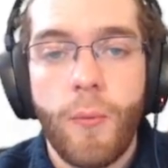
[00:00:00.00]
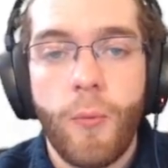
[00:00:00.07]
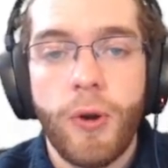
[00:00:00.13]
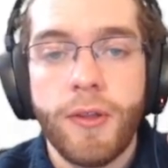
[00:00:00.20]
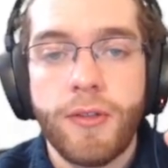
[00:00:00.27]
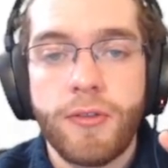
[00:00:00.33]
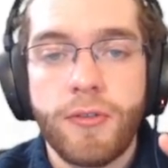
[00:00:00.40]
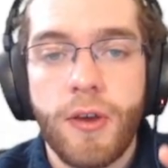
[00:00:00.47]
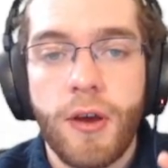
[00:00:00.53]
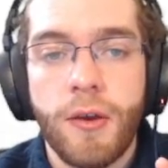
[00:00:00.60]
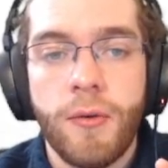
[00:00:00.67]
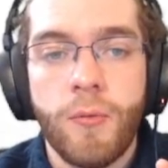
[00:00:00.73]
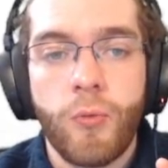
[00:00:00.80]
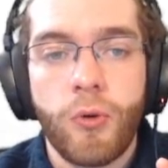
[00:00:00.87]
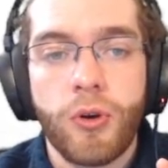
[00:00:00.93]
And when it's
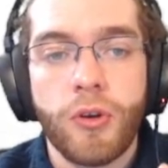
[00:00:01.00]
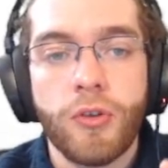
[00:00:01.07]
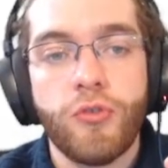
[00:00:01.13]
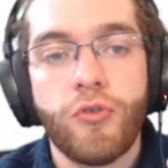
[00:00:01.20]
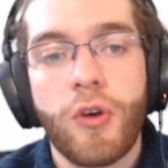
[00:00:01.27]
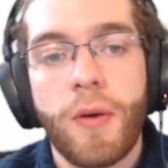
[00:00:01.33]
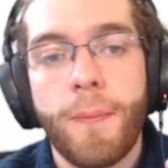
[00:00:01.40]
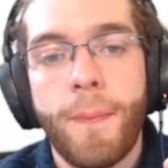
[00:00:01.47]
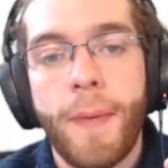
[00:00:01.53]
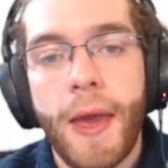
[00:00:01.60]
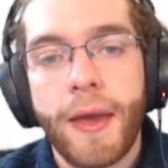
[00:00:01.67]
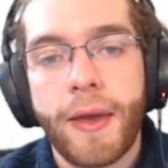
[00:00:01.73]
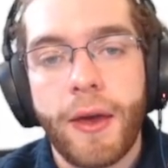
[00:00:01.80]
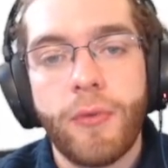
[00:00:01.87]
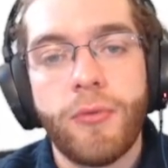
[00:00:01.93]
done, we're going to jump
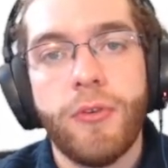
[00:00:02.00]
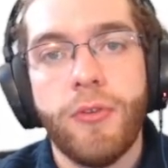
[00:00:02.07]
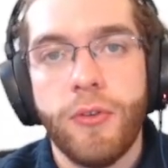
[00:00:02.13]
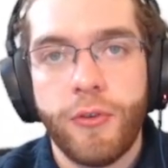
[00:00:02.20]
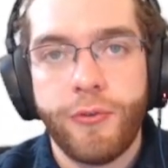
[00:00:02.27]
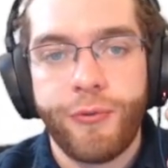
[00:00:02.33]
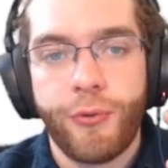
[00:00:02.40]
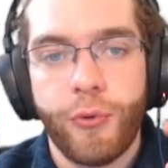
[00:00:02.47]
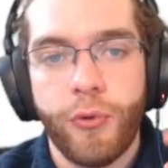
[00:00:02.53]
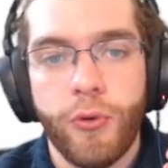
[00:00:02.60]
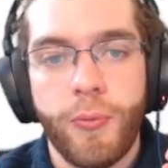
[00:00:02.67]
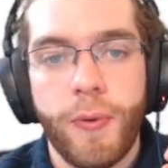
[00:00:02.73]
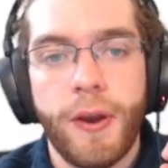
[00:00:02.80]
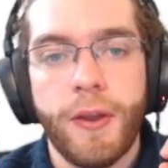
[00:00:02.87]
back out to this for loop.